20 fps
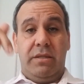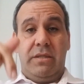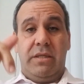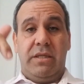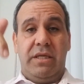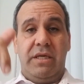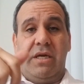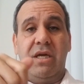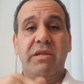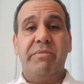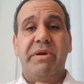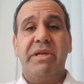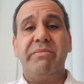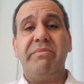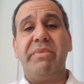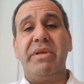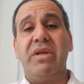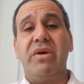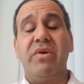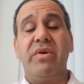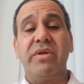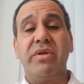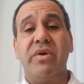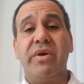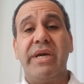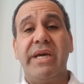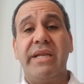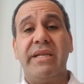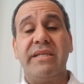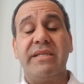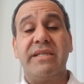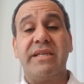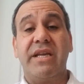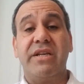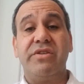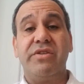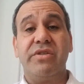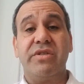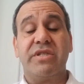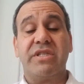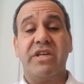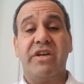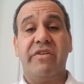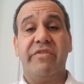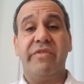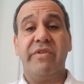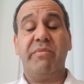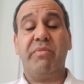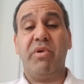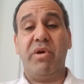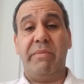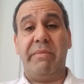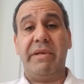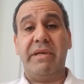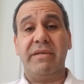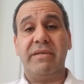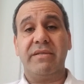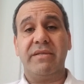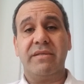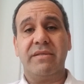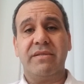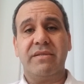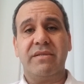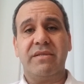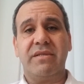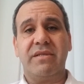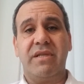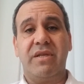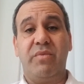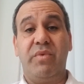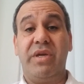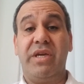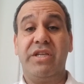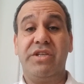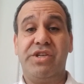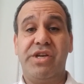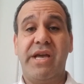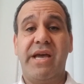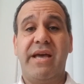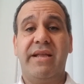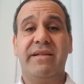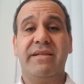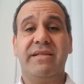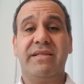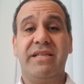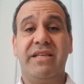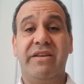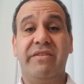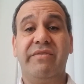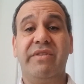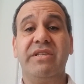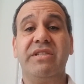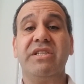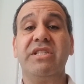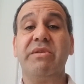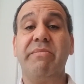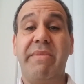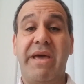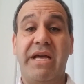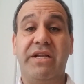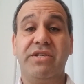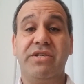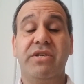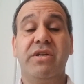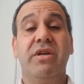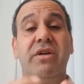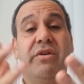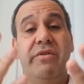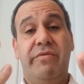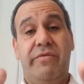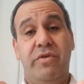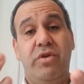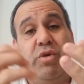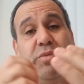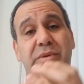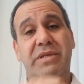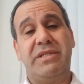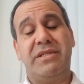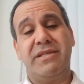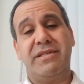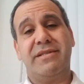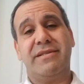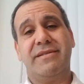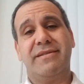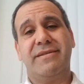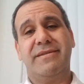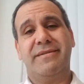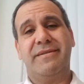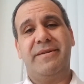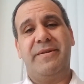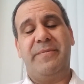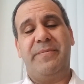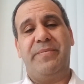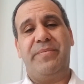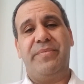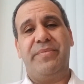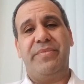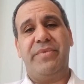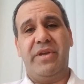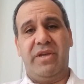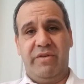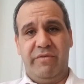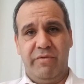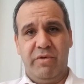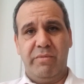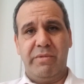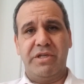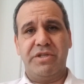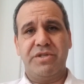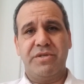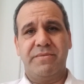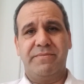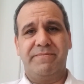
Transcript: Click on the button below and go ahead and schedule yourself an appointment so that we can chat and see if this is a match for your business. Thank you very much.